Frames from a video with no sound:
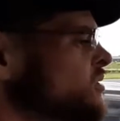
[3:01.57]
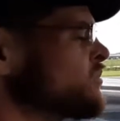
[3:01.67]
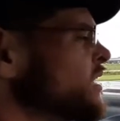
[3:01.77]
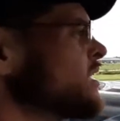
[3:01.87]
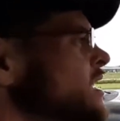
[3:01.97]

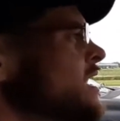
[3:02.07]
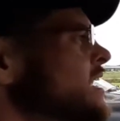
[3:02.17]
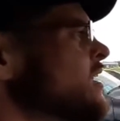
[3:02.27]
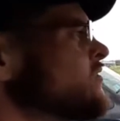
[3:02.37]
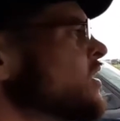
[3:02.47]
but
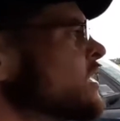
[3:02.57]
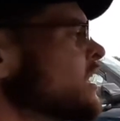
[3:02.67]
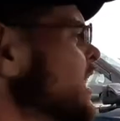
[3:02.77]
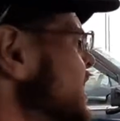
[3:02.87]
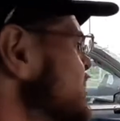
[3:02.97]
can't find the
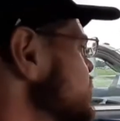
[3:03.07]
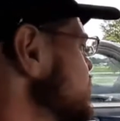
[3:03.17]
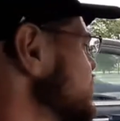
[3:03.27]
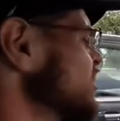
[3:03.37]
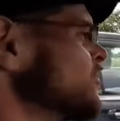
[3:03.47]
latch.
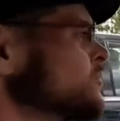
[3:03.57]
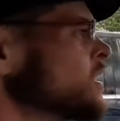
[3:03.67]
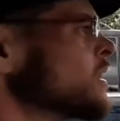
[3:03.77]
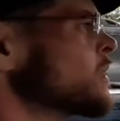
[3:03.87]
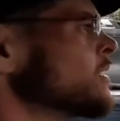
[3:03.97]
So
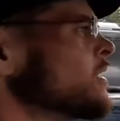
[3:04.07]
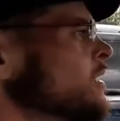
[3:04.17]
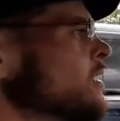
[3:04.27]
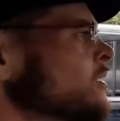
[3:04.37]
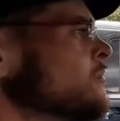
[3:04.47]

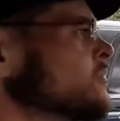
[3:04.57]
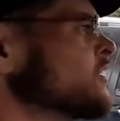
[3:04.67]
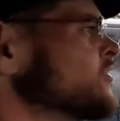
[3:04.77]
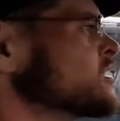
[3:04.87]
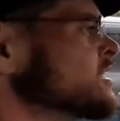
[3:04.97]

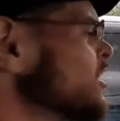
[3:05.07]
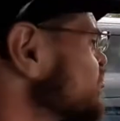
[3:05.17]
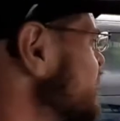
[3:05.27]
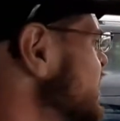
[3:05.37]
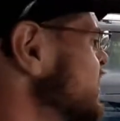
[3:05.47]
if it's
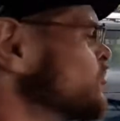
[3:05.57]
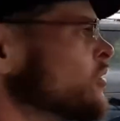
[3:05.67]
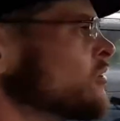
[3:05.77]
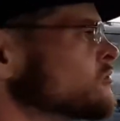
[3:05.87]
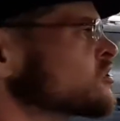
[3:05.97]
not raining,
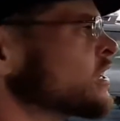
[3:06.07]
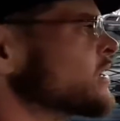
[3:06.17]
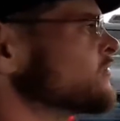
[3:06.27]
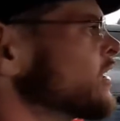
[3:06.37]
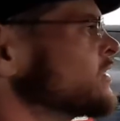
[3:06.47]
we'll try
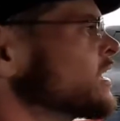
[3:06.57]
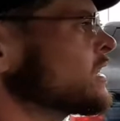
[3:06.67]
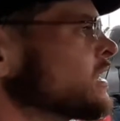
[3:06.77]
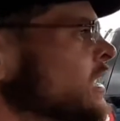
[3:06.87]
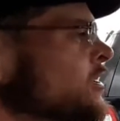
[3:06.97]
to find
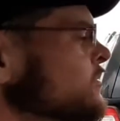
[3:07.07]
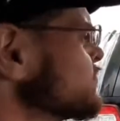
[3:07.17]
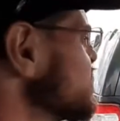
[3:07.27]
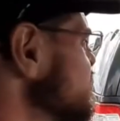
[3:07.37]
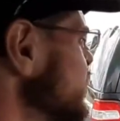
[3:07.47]
that later,
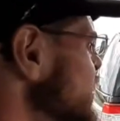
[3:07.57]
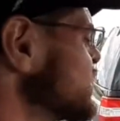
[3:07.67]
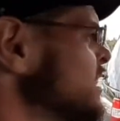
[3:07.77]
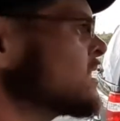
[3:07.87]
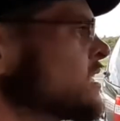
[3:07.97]
splice
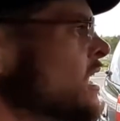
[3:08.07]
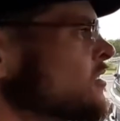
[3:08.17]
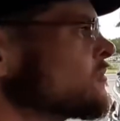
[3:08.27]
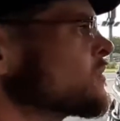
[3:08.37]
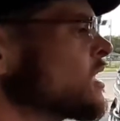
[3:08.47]
that
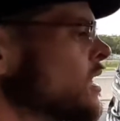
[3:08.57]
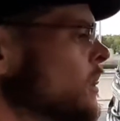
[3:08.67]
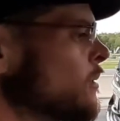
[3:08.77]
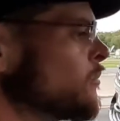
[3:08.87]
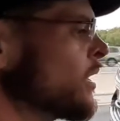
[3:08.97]
together.
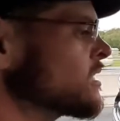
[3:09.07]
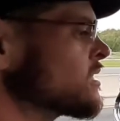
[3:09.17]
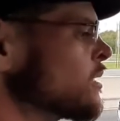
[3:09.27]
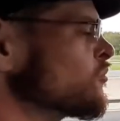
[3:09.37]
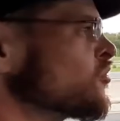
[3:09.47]
But
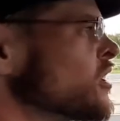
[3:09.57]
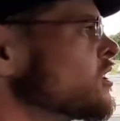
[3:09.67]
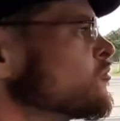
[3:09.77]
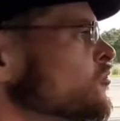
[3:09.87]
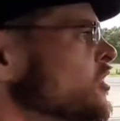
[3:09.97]

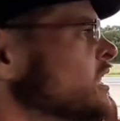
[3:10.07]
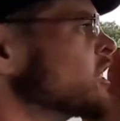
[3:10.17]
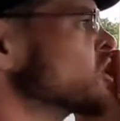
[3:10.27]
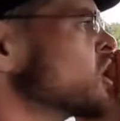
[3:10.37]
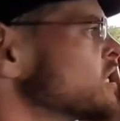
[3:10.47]
running really
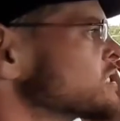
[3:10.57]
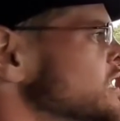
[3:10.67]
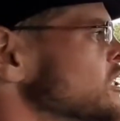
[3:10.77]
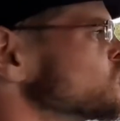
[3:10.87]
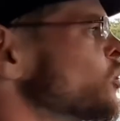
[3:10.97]
good. It's
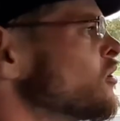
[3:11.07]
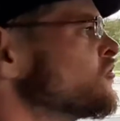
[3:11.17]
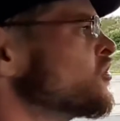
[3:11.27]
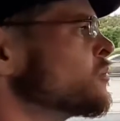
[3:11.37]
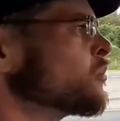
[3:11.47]
got a
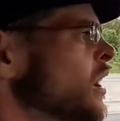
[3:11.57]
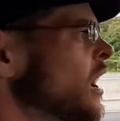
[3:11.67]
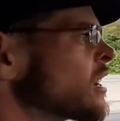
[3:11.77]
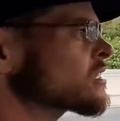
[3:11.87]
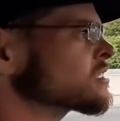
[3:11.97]
12-foot
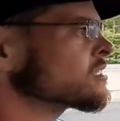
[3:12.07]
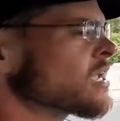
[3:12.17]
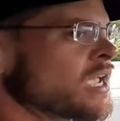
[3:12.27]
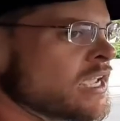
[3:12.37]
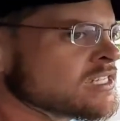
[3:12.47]
box.
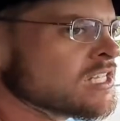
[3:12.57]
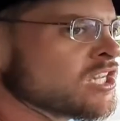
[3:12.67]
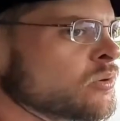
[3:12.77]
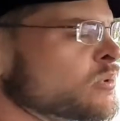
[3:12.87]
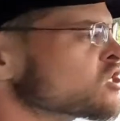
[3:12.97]
It's a
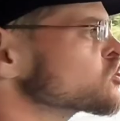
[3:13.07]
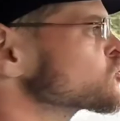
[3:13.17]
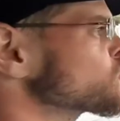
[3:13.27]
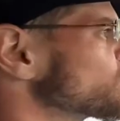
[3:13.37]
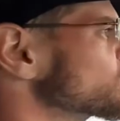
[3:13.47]
little bit
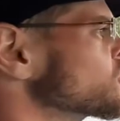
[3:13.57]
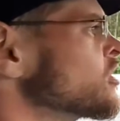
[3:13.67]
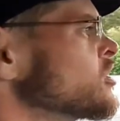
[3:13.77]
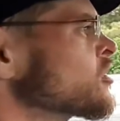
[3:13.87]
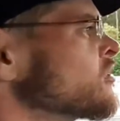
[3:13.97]
shorter
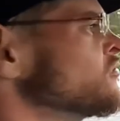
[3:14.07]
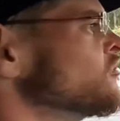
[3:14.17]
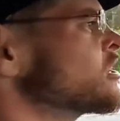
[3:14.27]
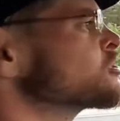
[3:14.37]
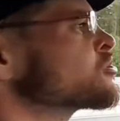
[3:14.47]
than your
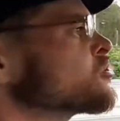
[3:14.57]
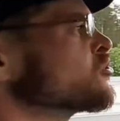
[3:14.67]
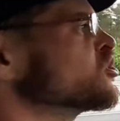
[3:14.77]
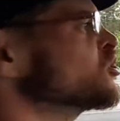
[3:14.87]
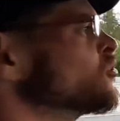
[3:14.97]
conventional
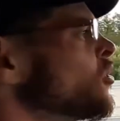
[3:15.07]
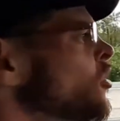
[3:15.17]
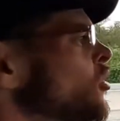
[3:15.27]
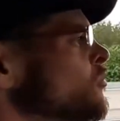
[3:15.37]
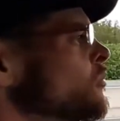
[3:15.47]

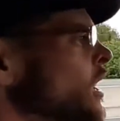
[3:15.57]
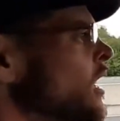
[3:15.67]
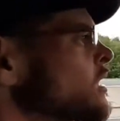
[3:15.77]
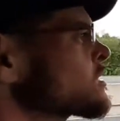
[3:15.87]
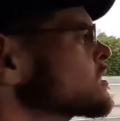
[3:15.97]
U-Haul
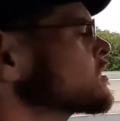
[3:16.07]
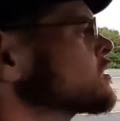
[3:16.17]
box,